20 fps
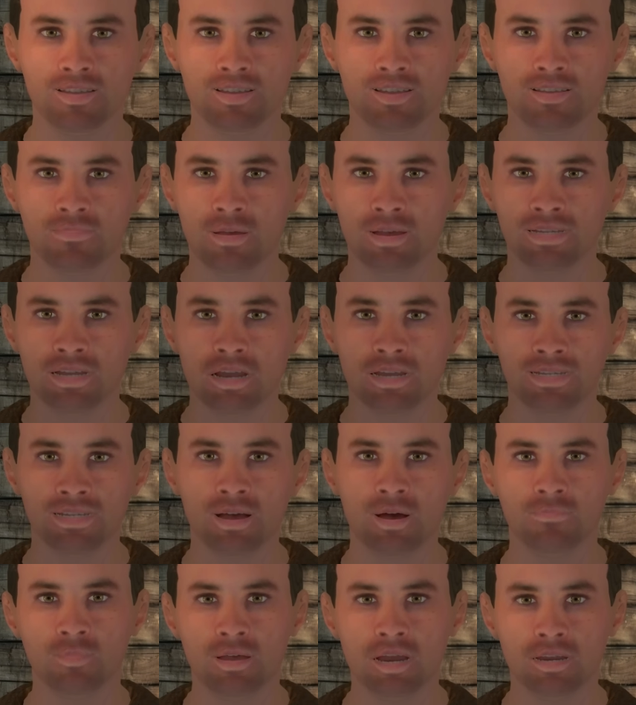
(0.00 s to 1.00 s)
I must let
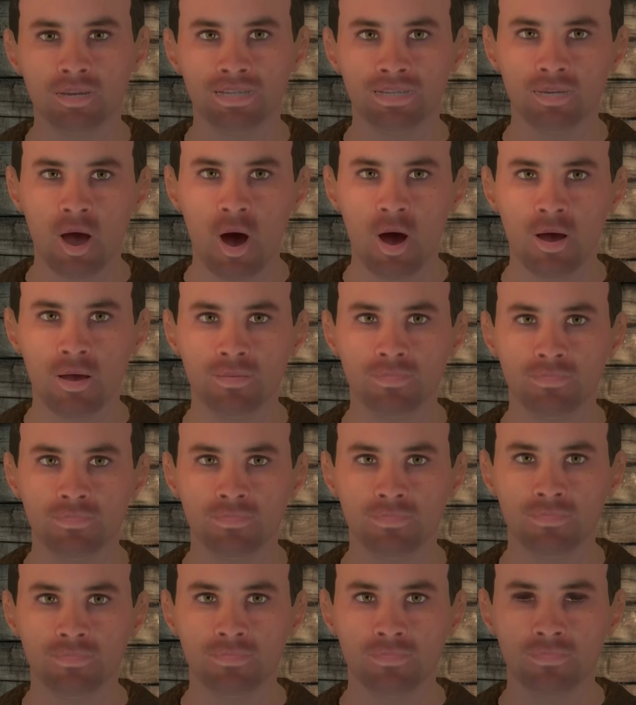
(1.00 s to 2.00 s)
someone else know.
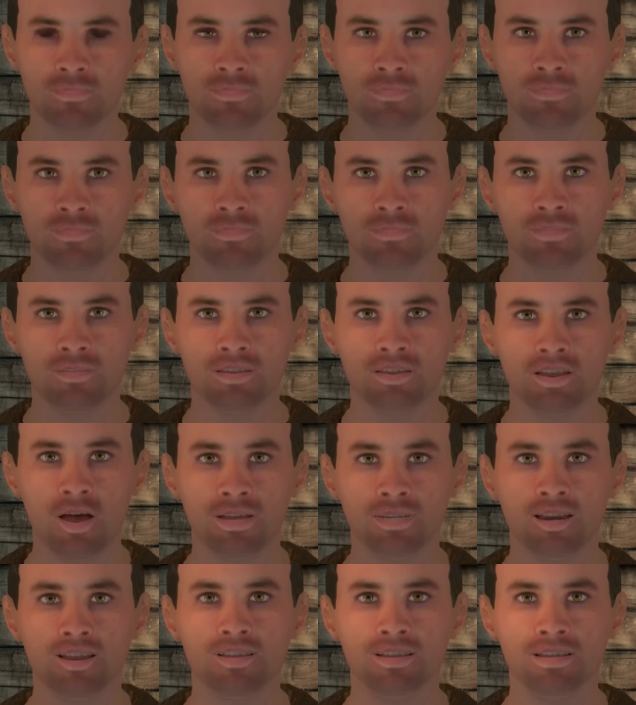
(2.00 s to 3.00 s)

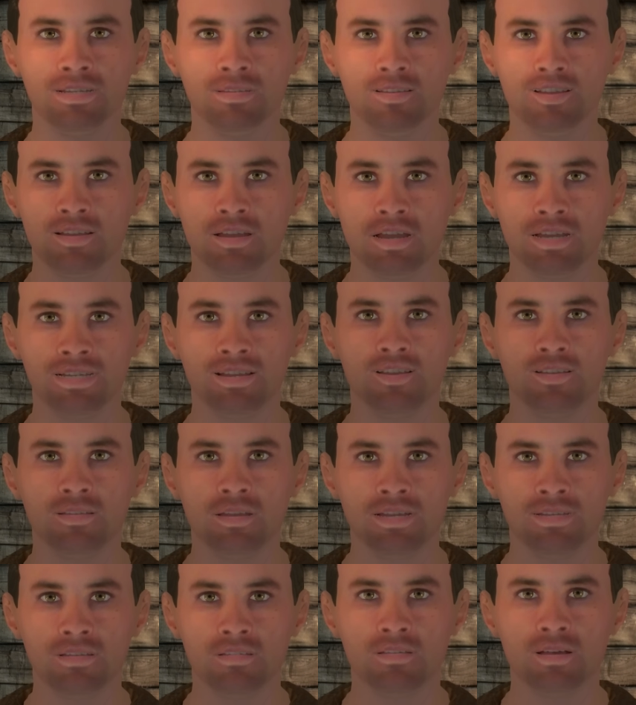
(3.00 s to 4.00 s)
That night, I
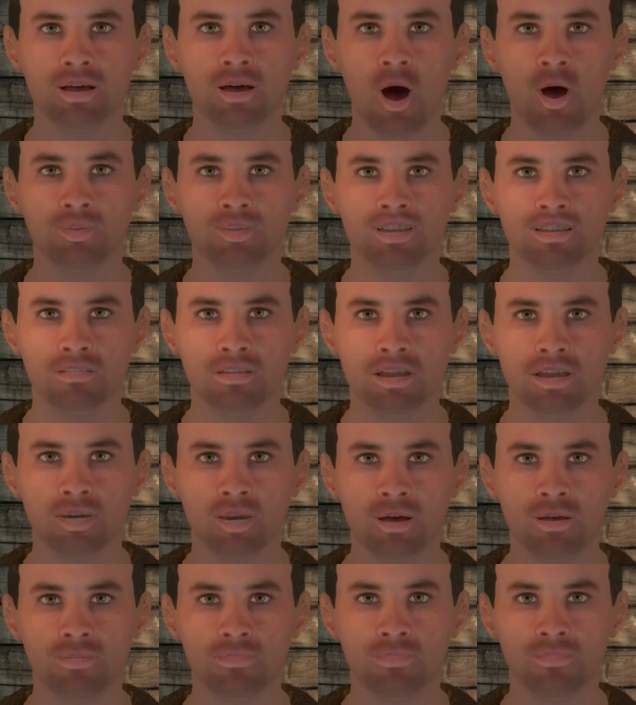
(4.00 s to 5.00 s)
decided to follow
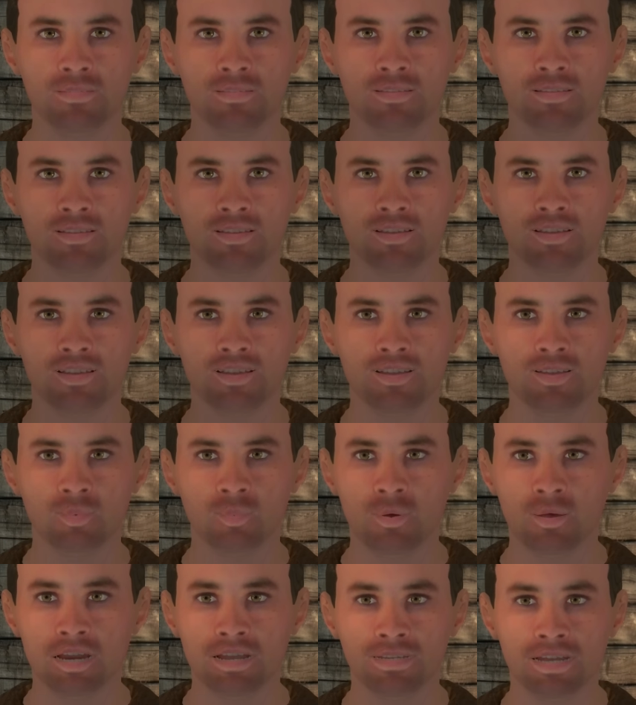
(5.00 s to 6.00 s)
Ralphina. I
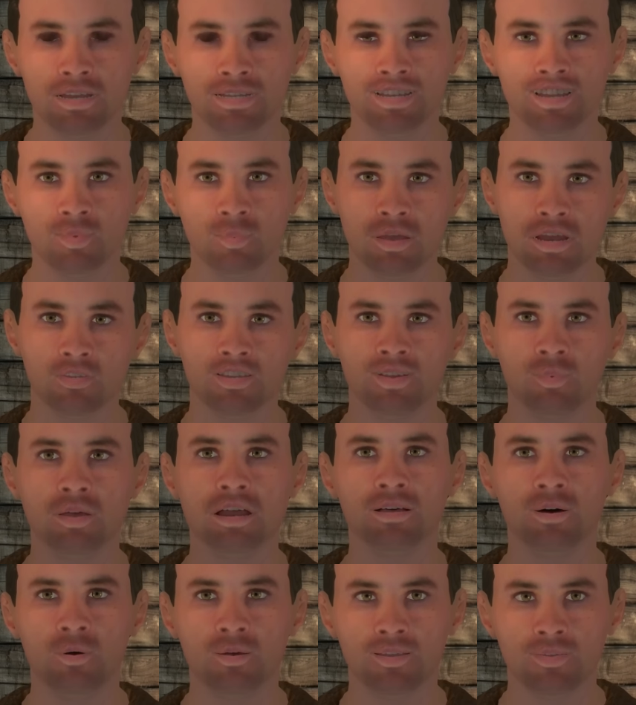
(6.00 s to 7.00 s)
wanted to see where she
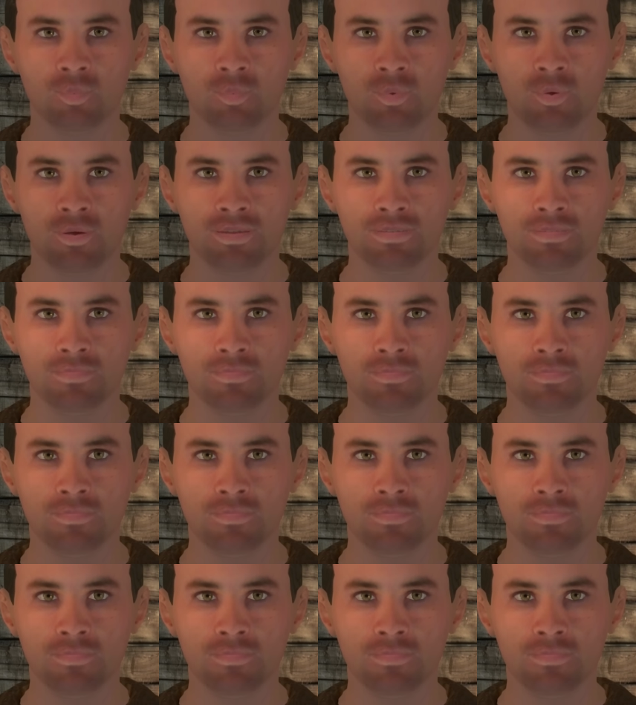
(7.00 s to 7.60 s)
went on her walks.